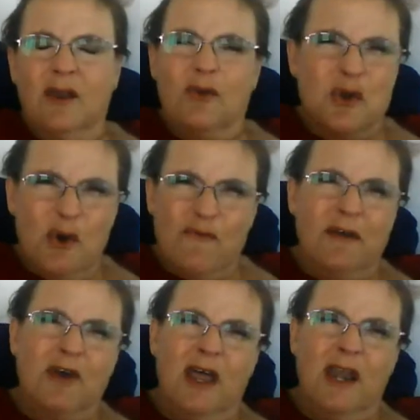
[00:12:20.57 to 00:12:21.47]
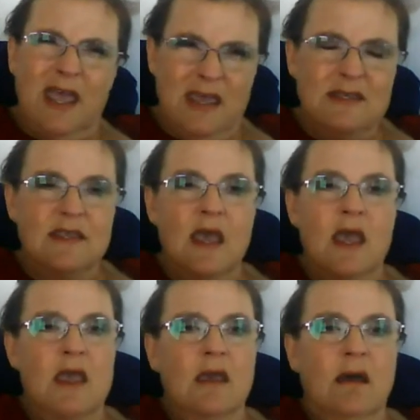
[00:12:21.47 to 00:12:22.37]
I don't know if I've got a
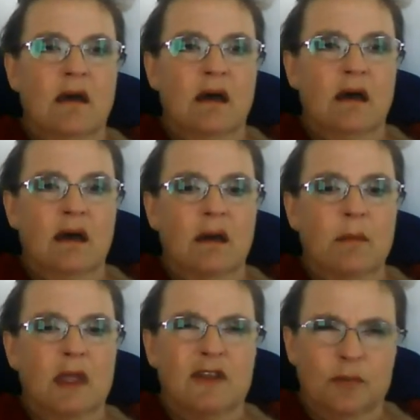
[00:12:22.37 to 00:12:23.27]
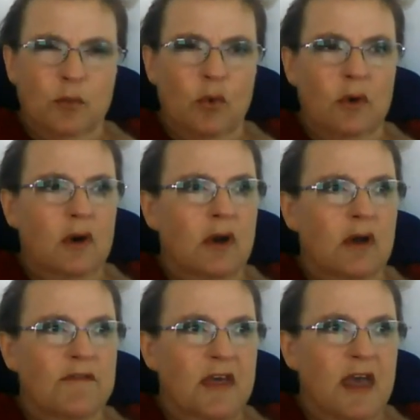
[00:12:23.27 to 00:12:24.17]
saying. It's more
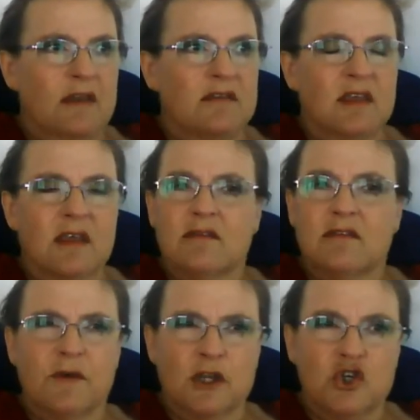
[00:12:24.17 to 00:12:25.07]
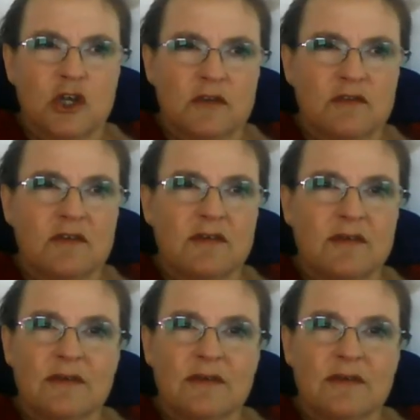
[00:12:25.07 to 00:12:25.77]
of that sense of I can't